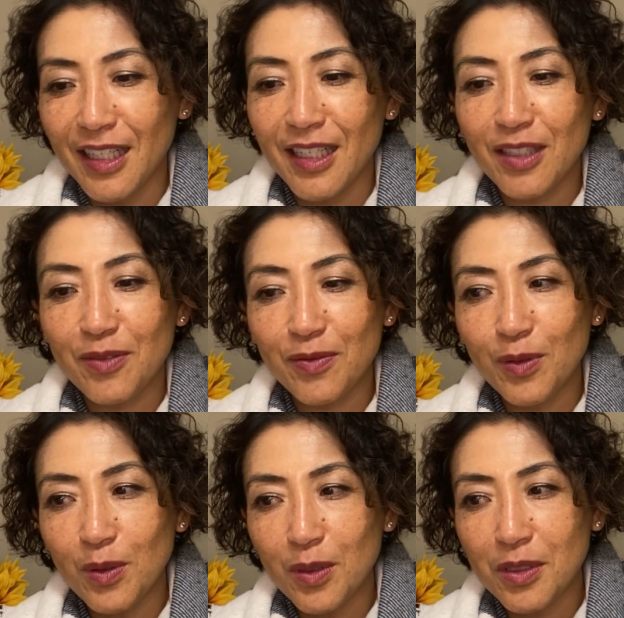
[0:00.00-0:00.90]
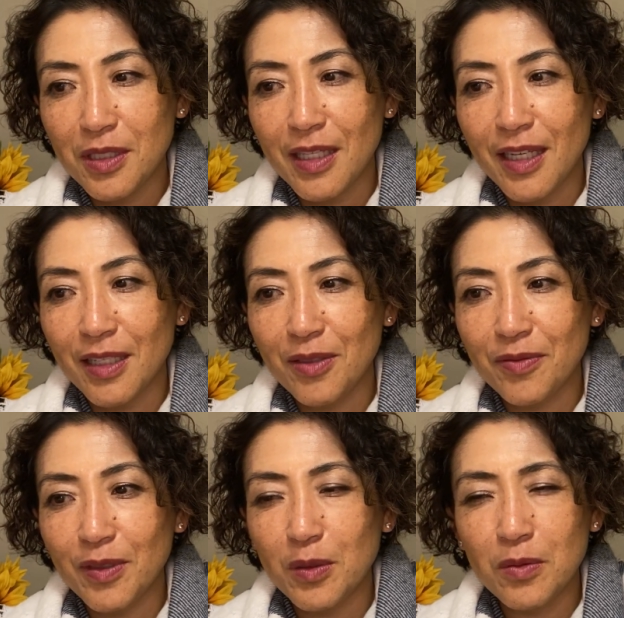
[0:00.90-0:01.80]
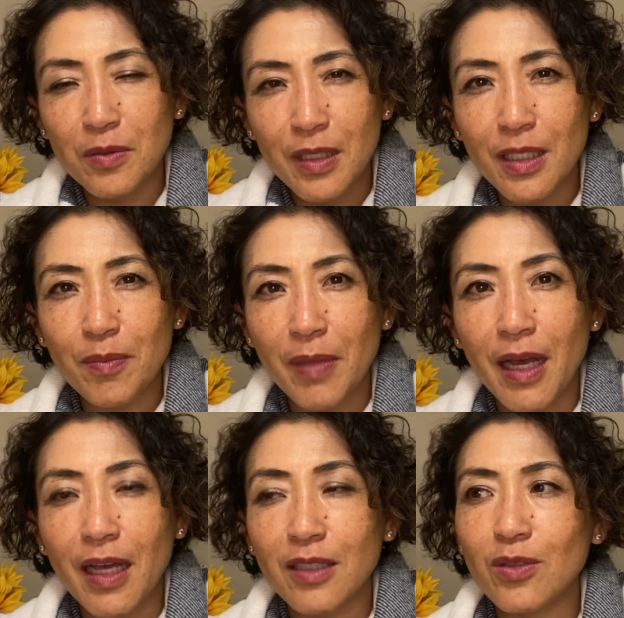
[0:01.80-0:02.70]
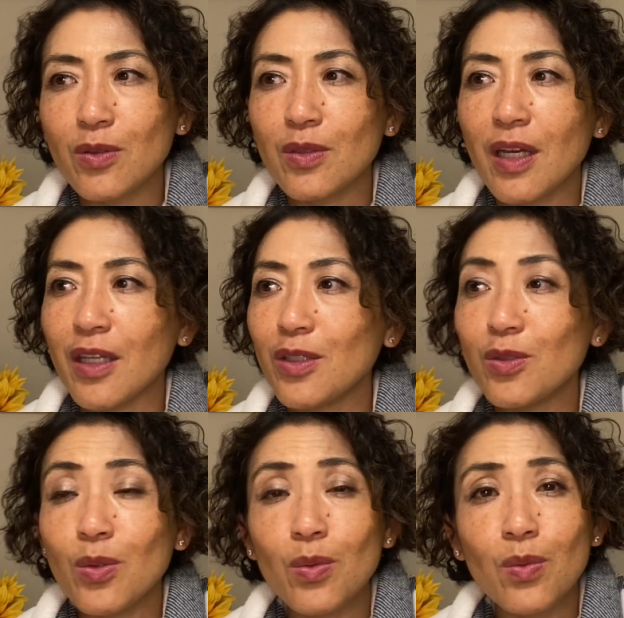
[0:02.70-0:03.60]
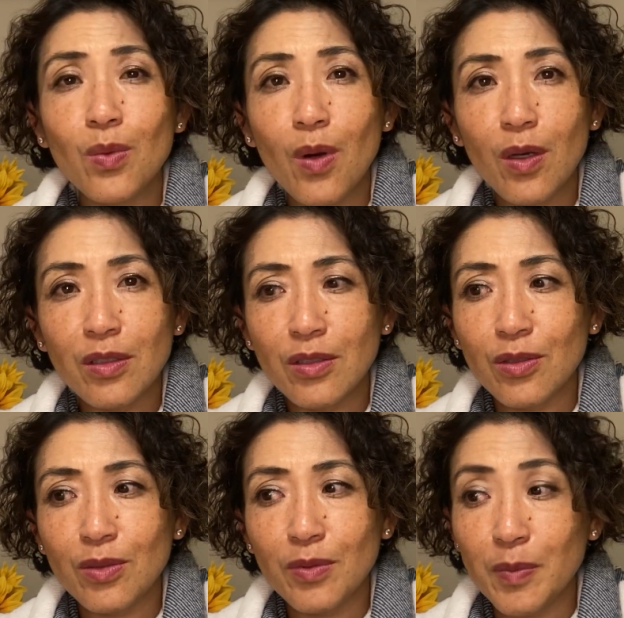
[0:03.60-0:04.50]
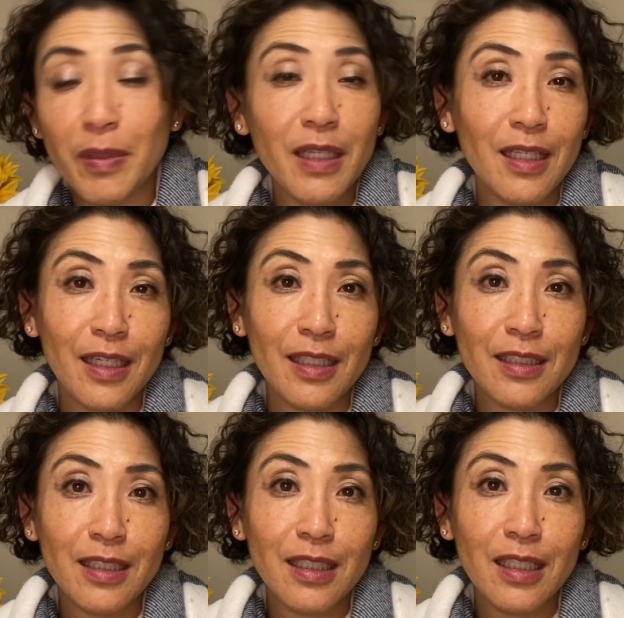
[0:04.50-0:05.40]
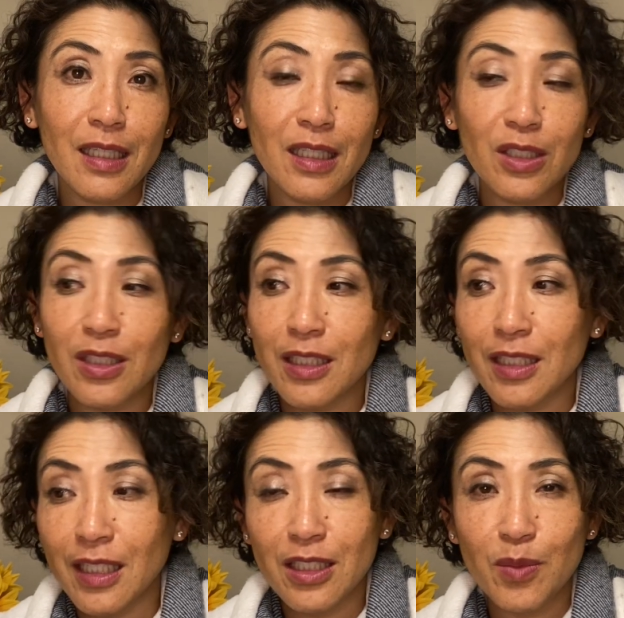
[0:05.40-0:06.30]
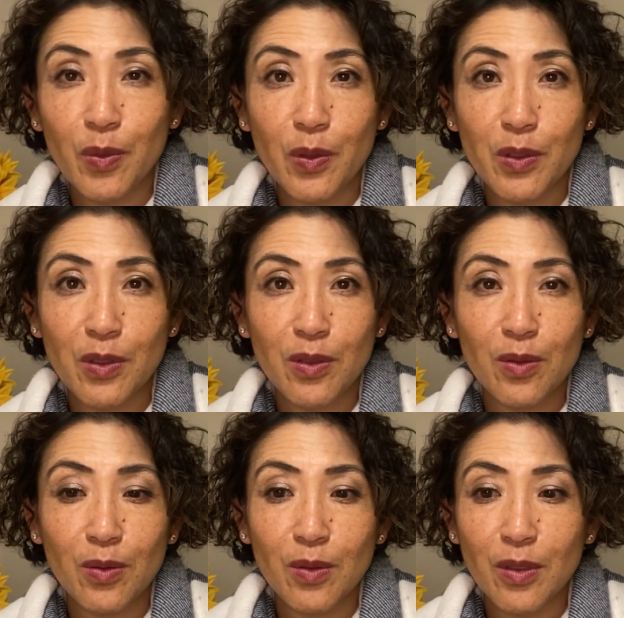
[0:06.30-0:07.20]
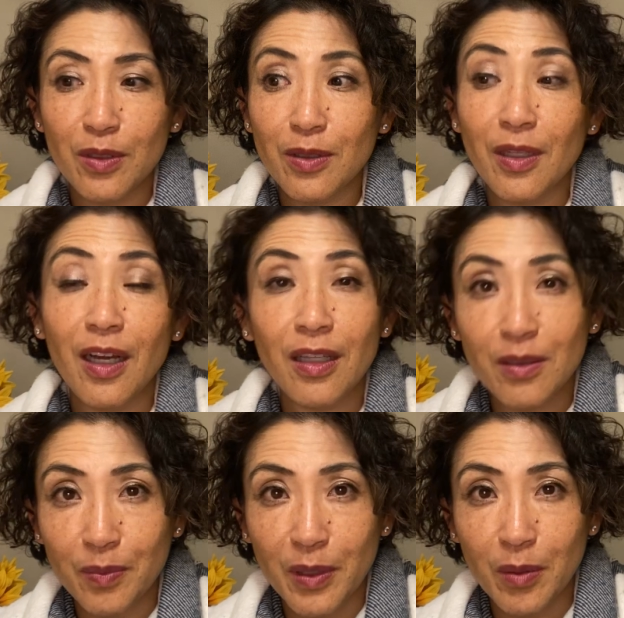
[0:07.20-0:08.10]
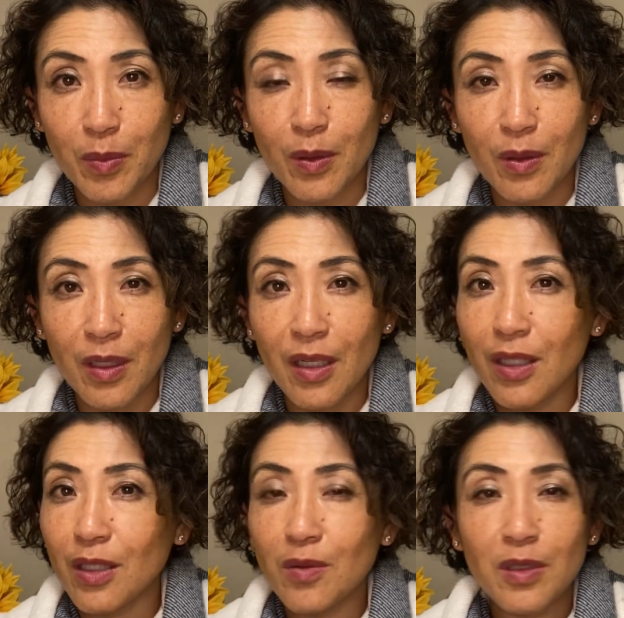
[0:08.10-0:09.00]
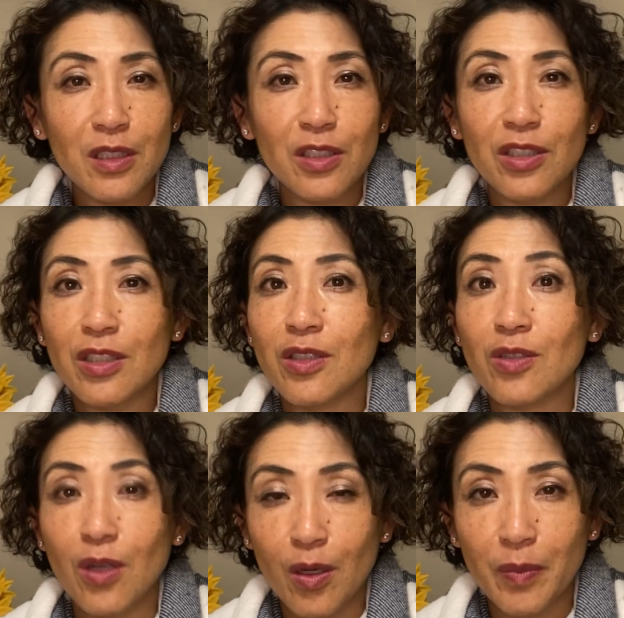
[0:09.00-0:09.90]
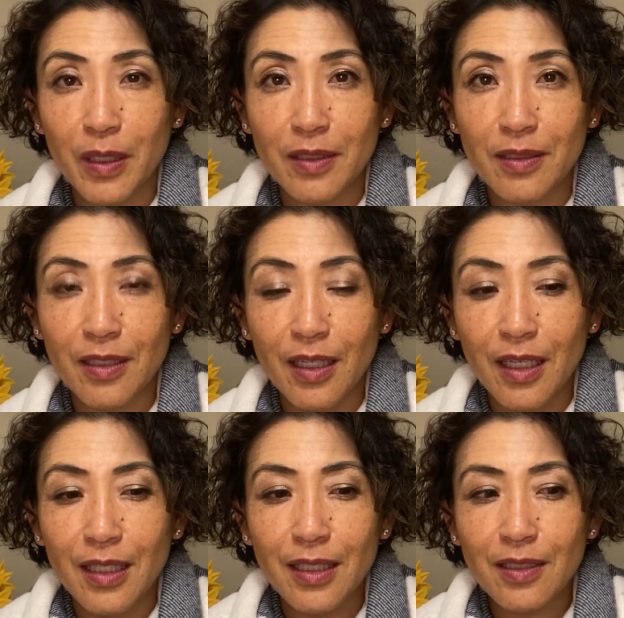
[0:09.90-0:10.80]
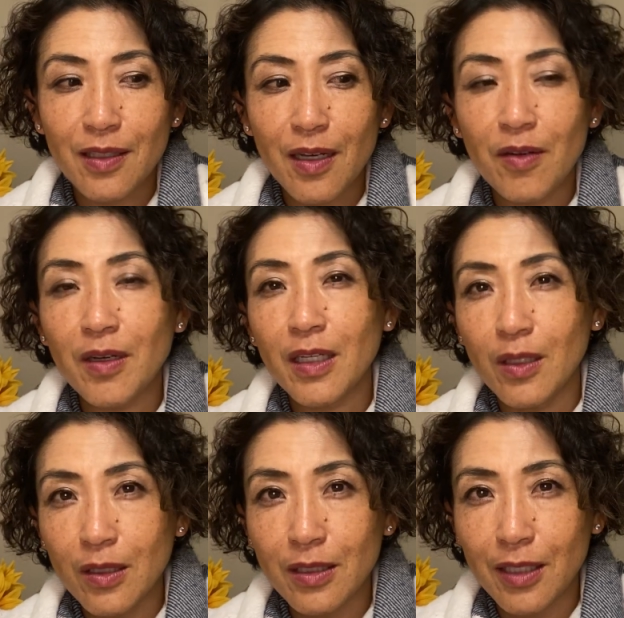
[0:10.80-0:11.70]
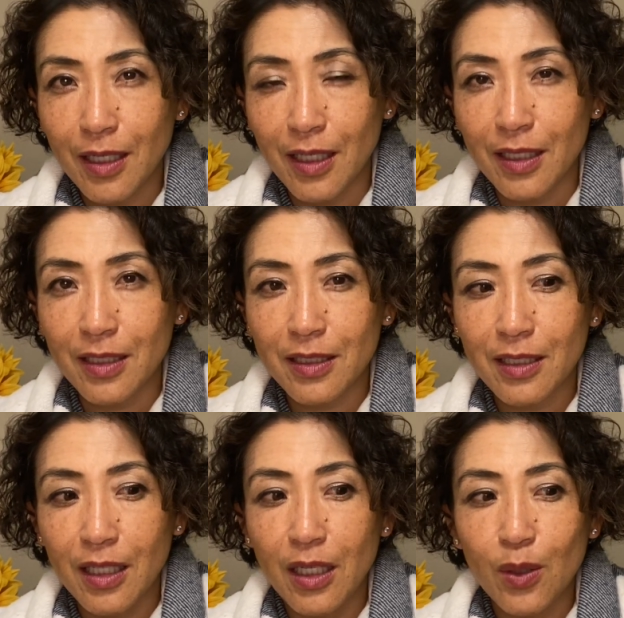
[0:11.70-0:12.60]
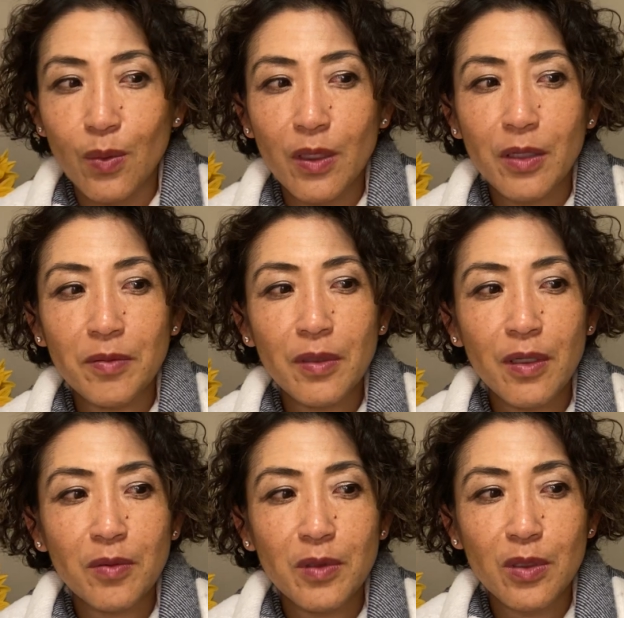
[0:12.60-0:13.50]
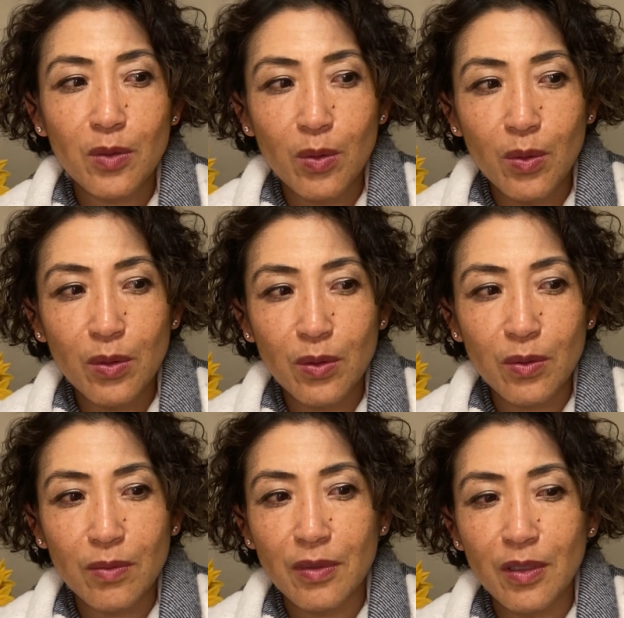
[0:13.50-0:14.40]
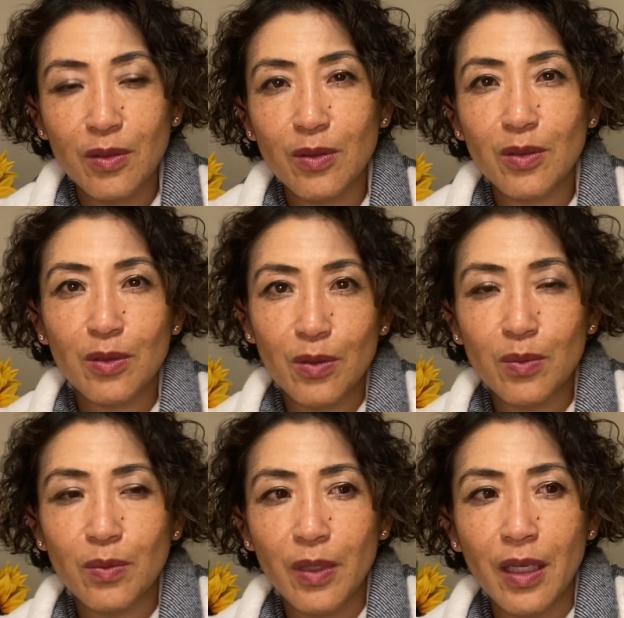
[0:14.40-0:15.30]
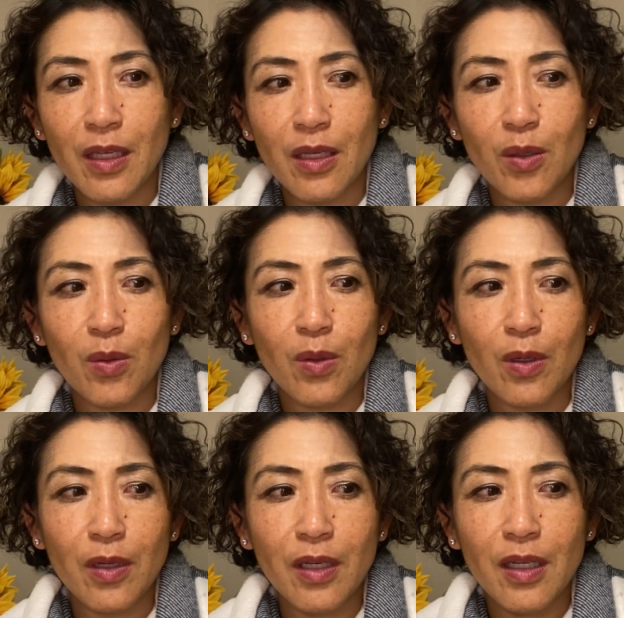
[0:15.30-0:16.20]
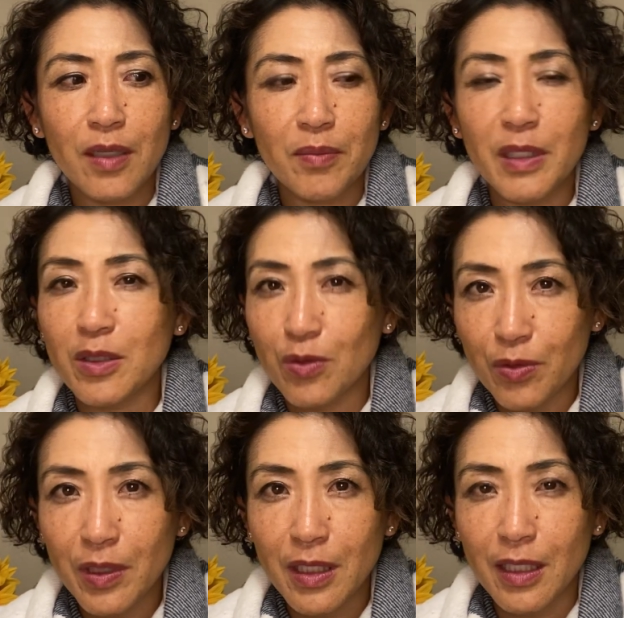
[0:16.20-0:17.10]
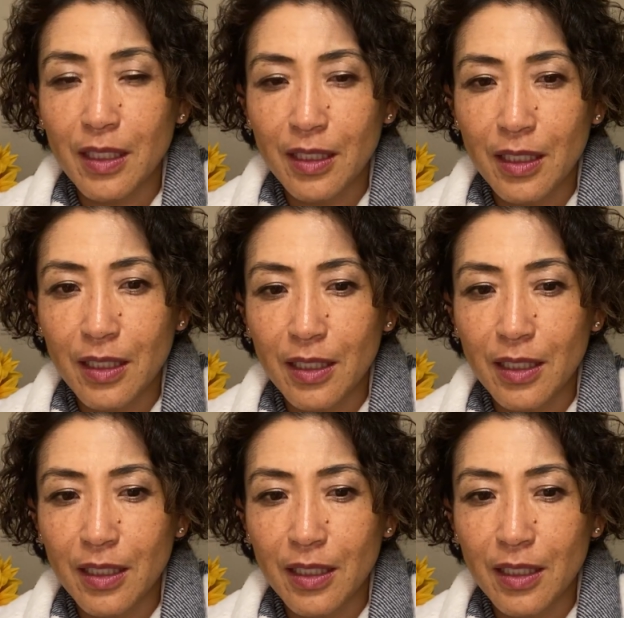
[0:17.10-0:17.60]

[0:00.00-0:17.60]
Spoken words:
And of course that you felt really bad, so that you don't want to repeat it to the next person or to other people. You want to just stop it. That's how I looked at it. Whatever I was told, a certain way, or being treated,